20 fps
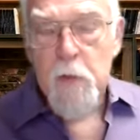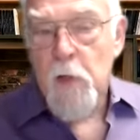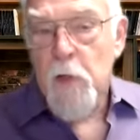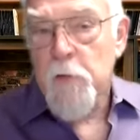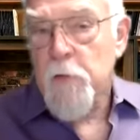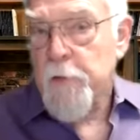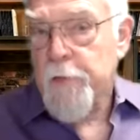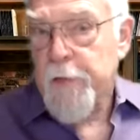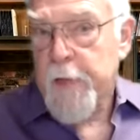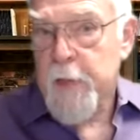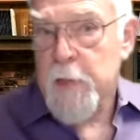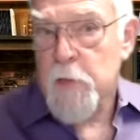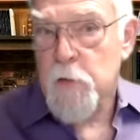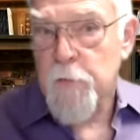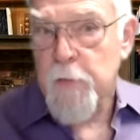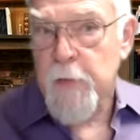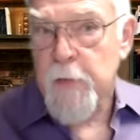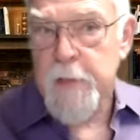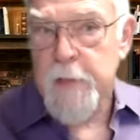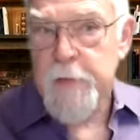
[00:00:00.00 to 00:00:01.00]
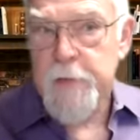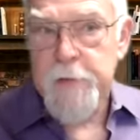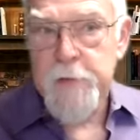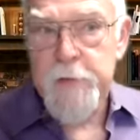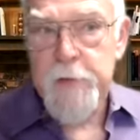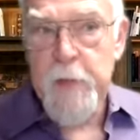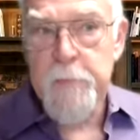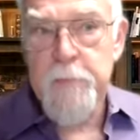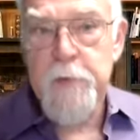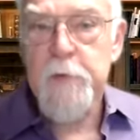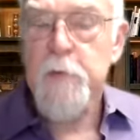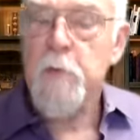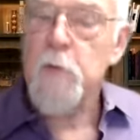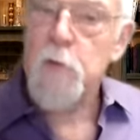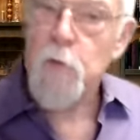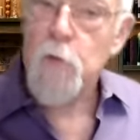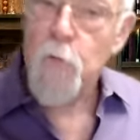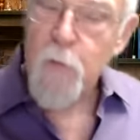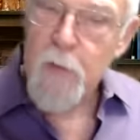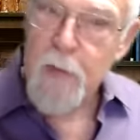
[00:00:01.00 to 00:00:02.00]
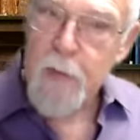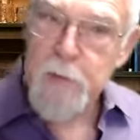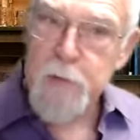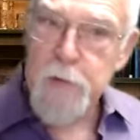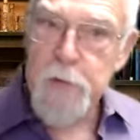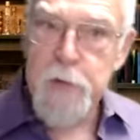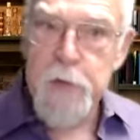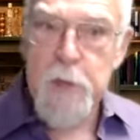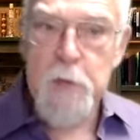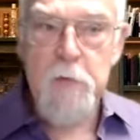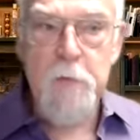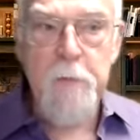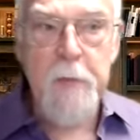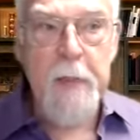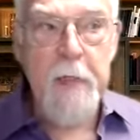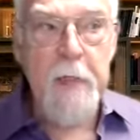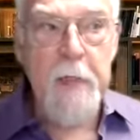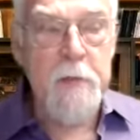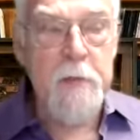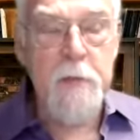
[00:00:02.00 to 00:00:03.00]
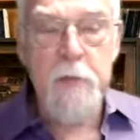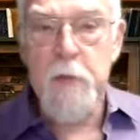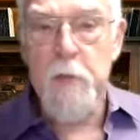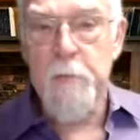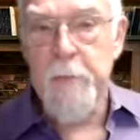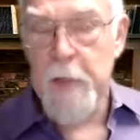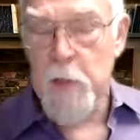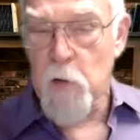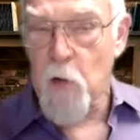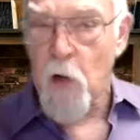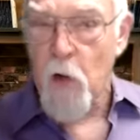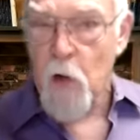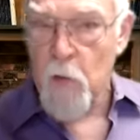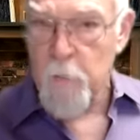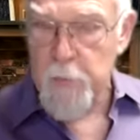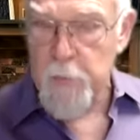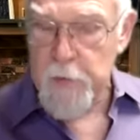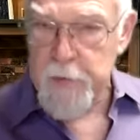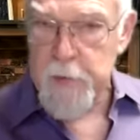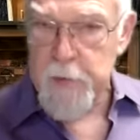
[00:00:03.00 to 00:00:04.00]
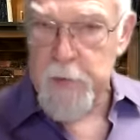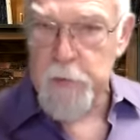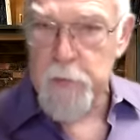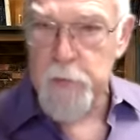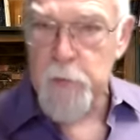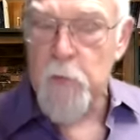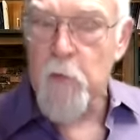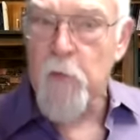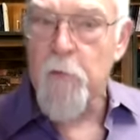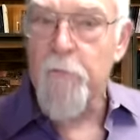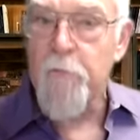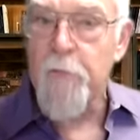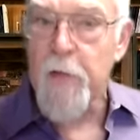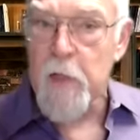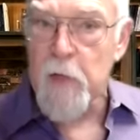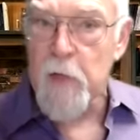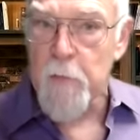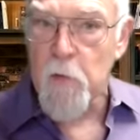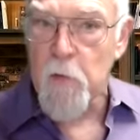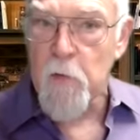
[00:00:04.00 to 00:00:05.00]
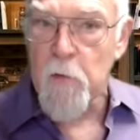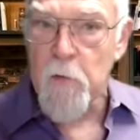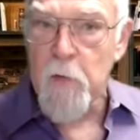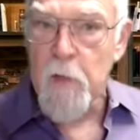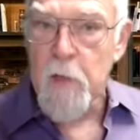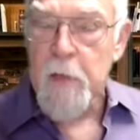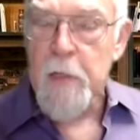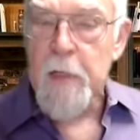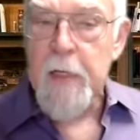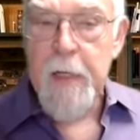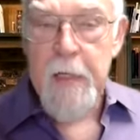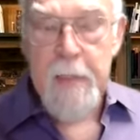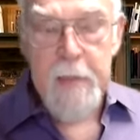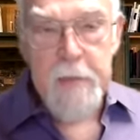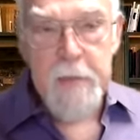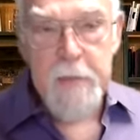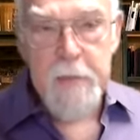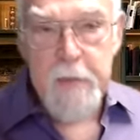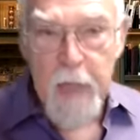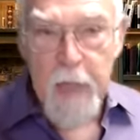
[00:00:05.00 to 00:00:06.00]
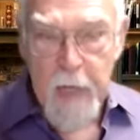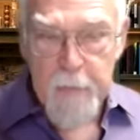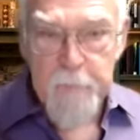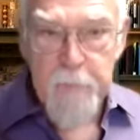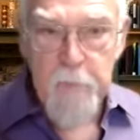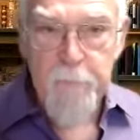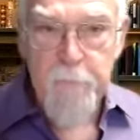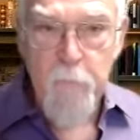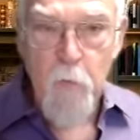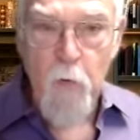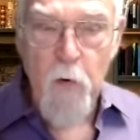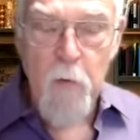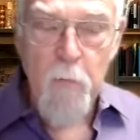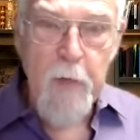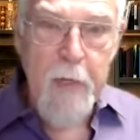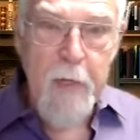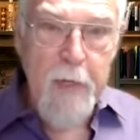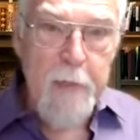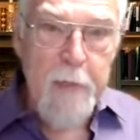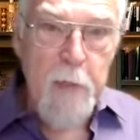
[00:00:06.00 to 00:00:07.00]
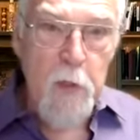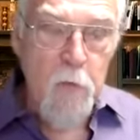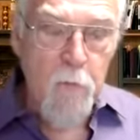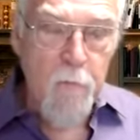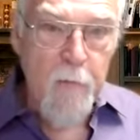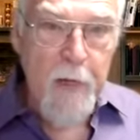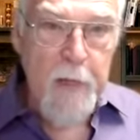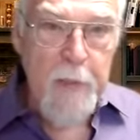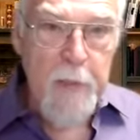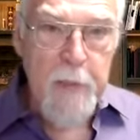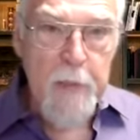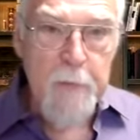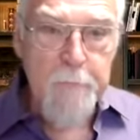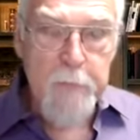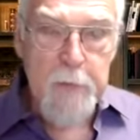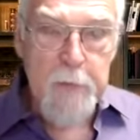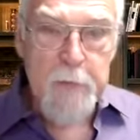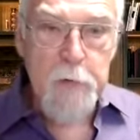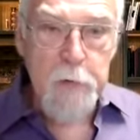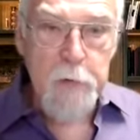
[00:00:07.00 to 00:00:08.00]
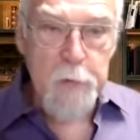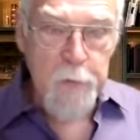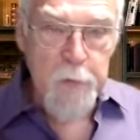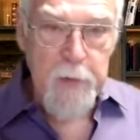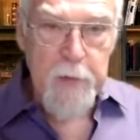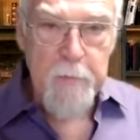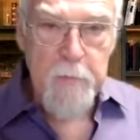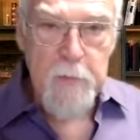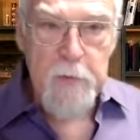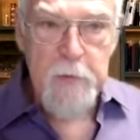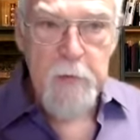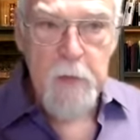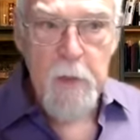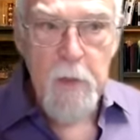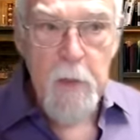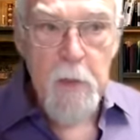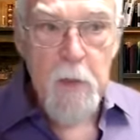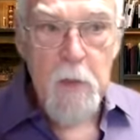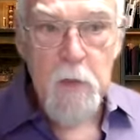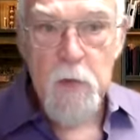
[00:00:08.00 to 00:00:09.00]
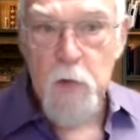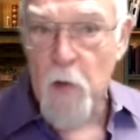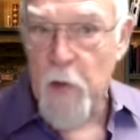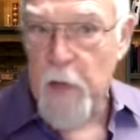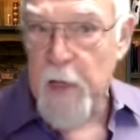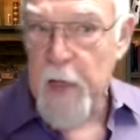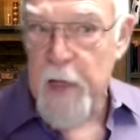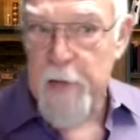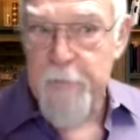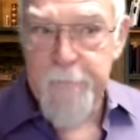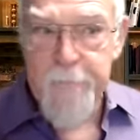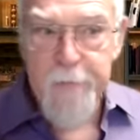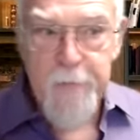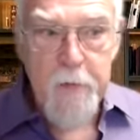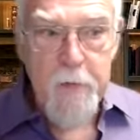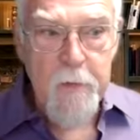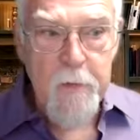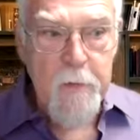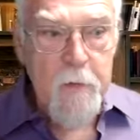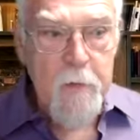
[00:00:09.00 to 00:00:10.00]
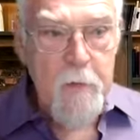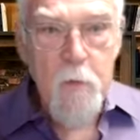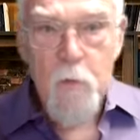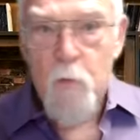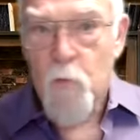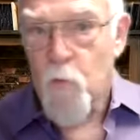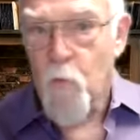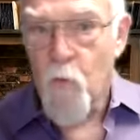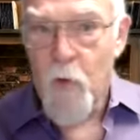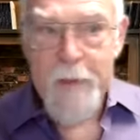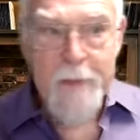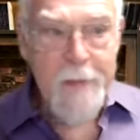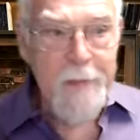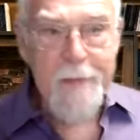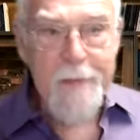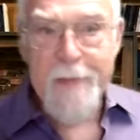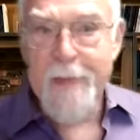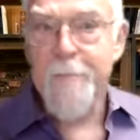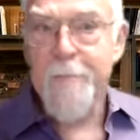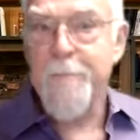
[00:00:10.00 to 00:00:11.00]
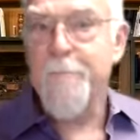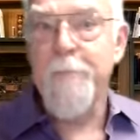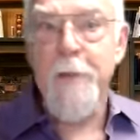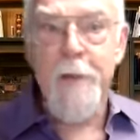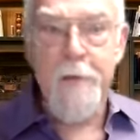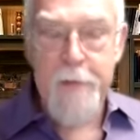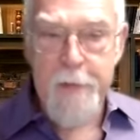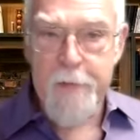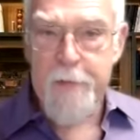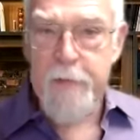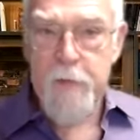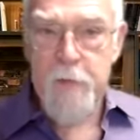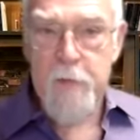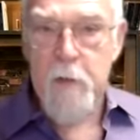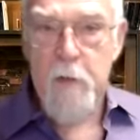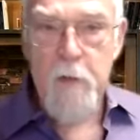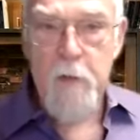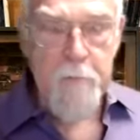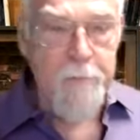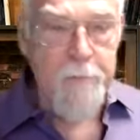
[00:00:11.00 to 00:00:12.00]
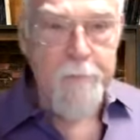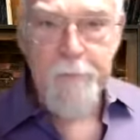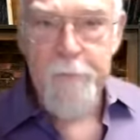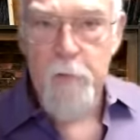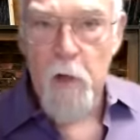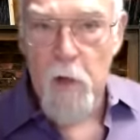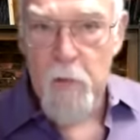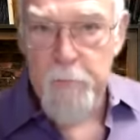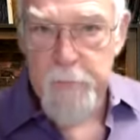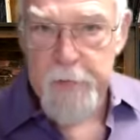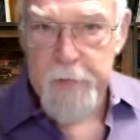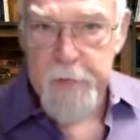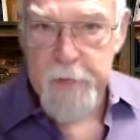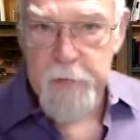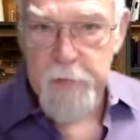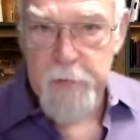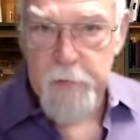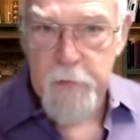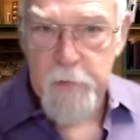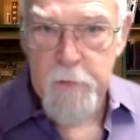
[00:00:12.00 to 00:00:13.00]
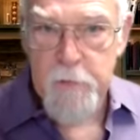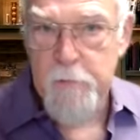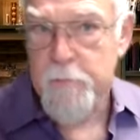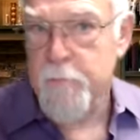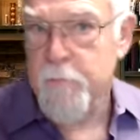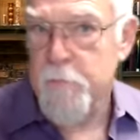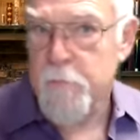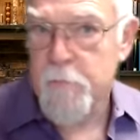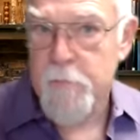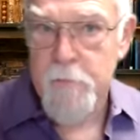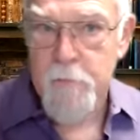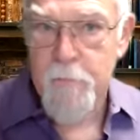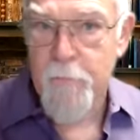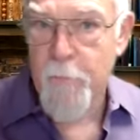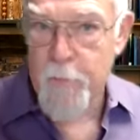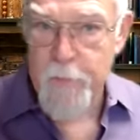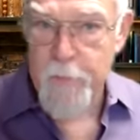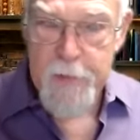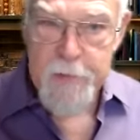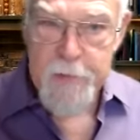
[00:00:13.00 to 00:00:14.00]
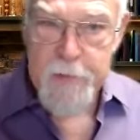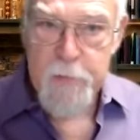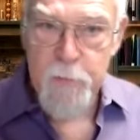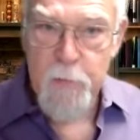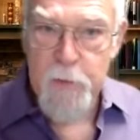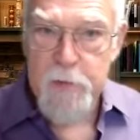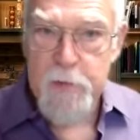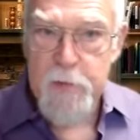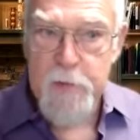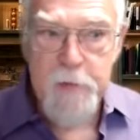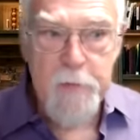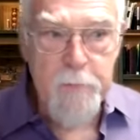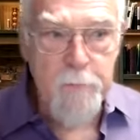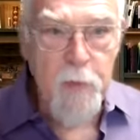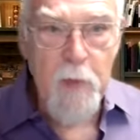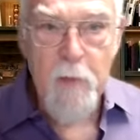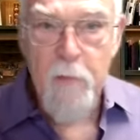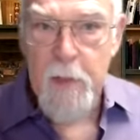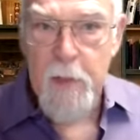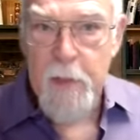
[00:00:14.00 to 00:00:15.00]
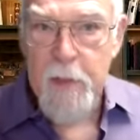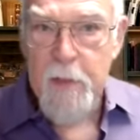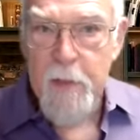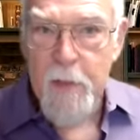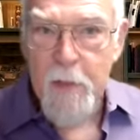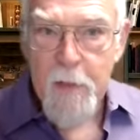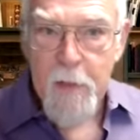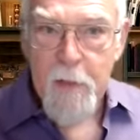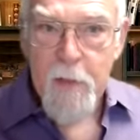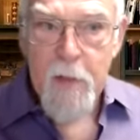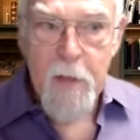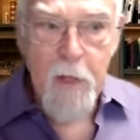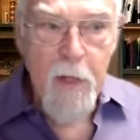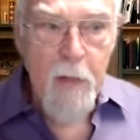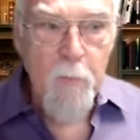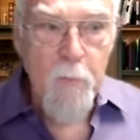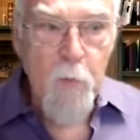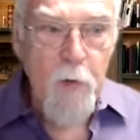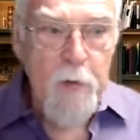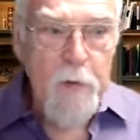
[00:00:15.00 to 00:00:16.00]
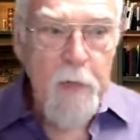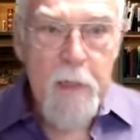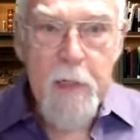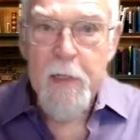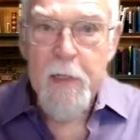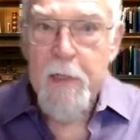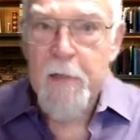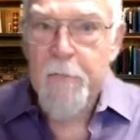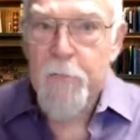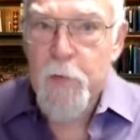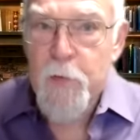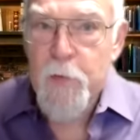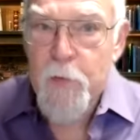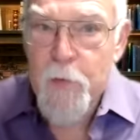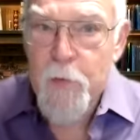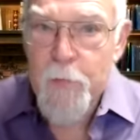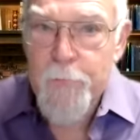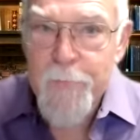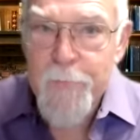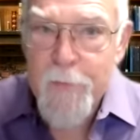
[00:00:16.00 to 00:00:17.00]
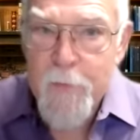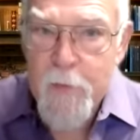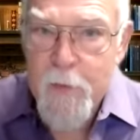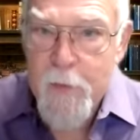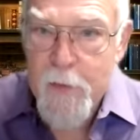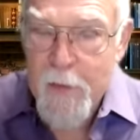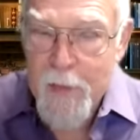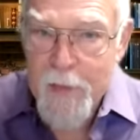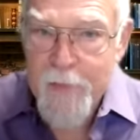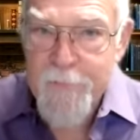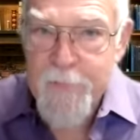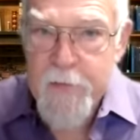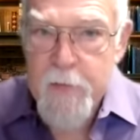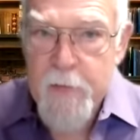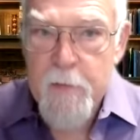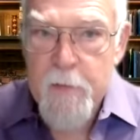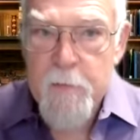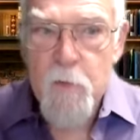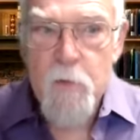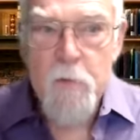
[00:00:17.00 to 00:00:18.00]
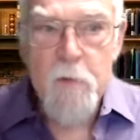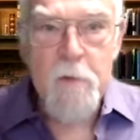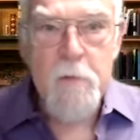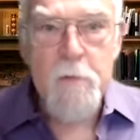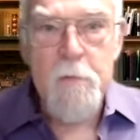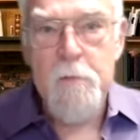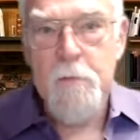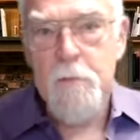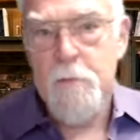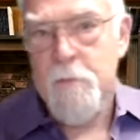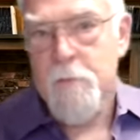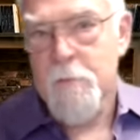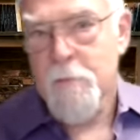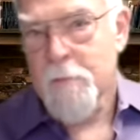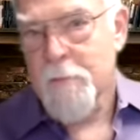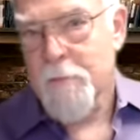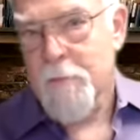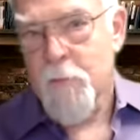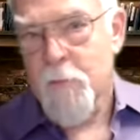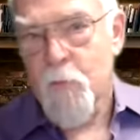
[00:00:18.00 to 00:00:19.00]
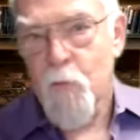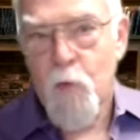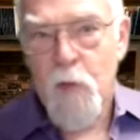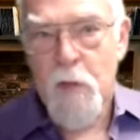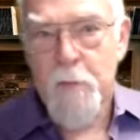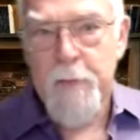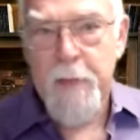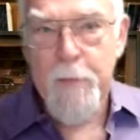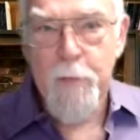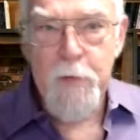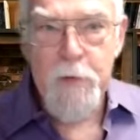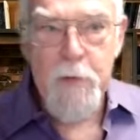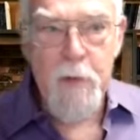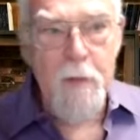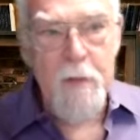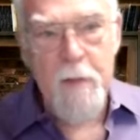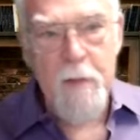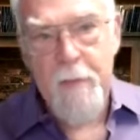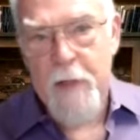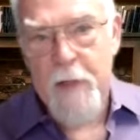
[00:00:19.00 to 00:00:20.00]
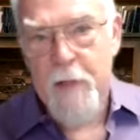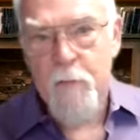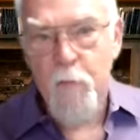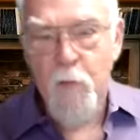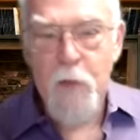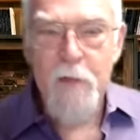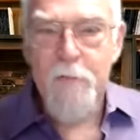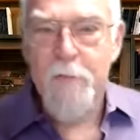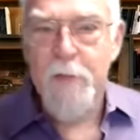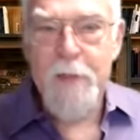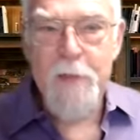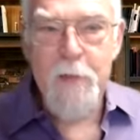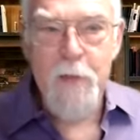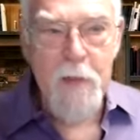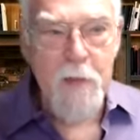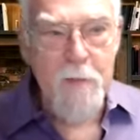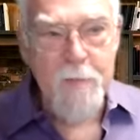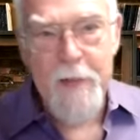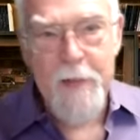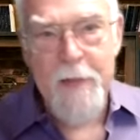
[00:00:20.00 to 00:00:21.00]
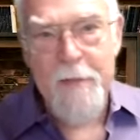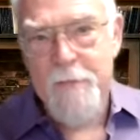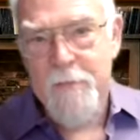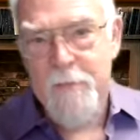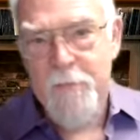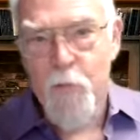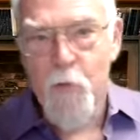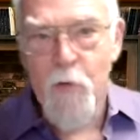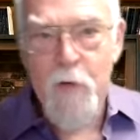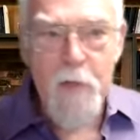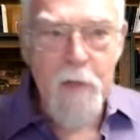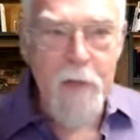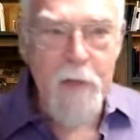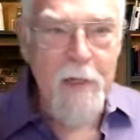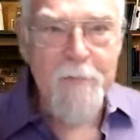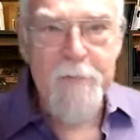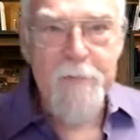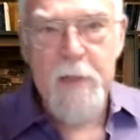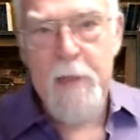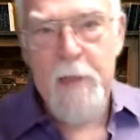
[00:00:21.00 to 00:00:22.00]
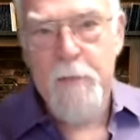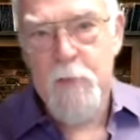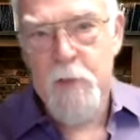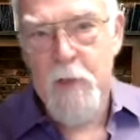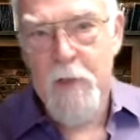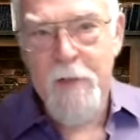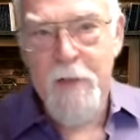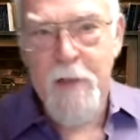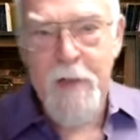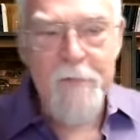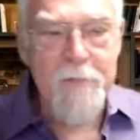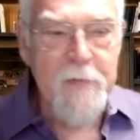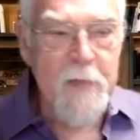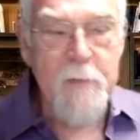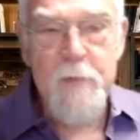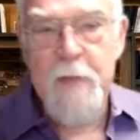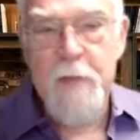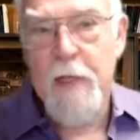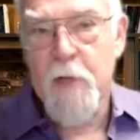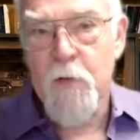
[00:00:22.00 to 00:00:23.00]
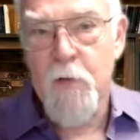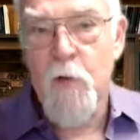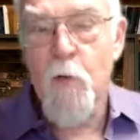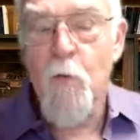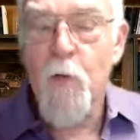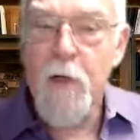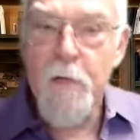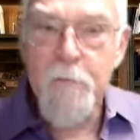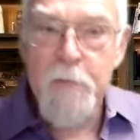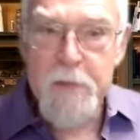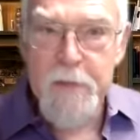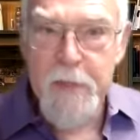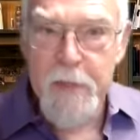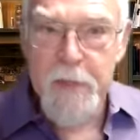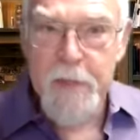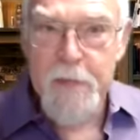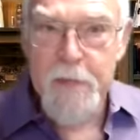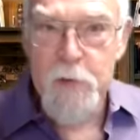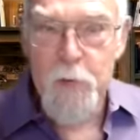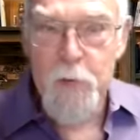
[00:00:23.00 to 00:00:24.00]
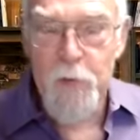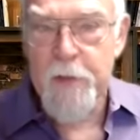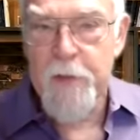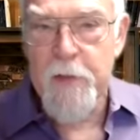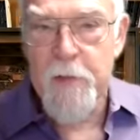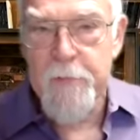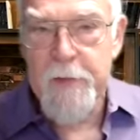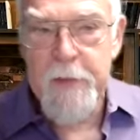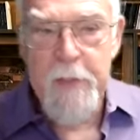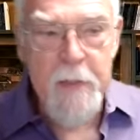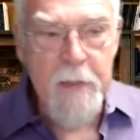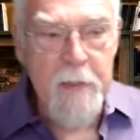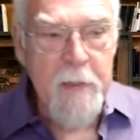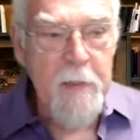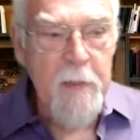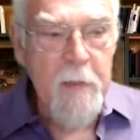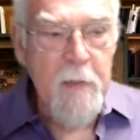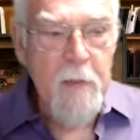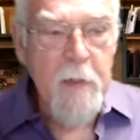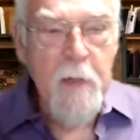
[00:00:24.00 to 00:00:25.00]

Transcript: The other thing is relationships. So relationships, because to make all potential available in this type of form, we had to divide it up in streams. So I have one ten billionth of all potential for Chris, which is probably a lot more I'd ever do in a lifetime or what do people talk about, whatever they talk about, 400 lifetimes, 100 lifetimes, I don't know, whatever silly story they're telling.